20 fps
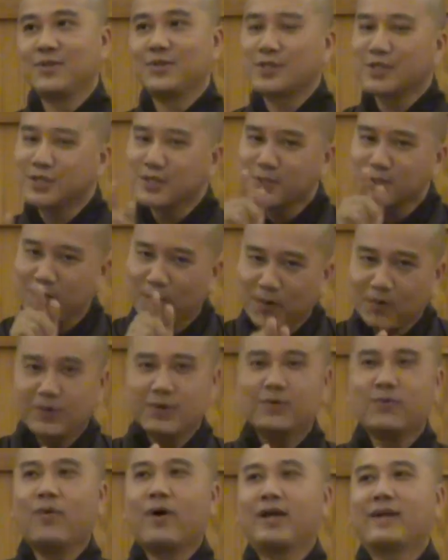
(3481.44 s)
You just
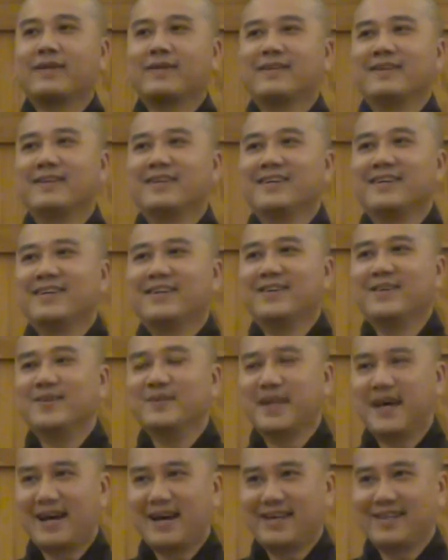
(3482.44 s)
know the one
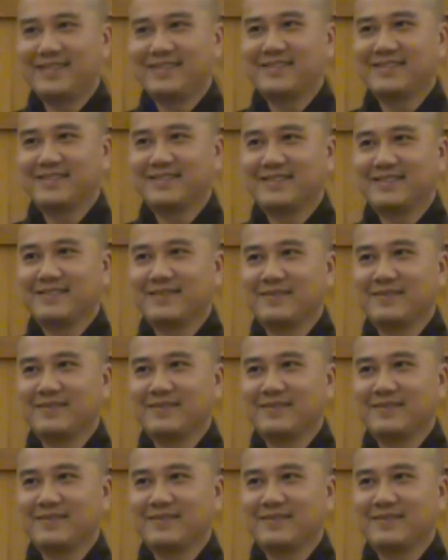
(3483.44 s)
who died.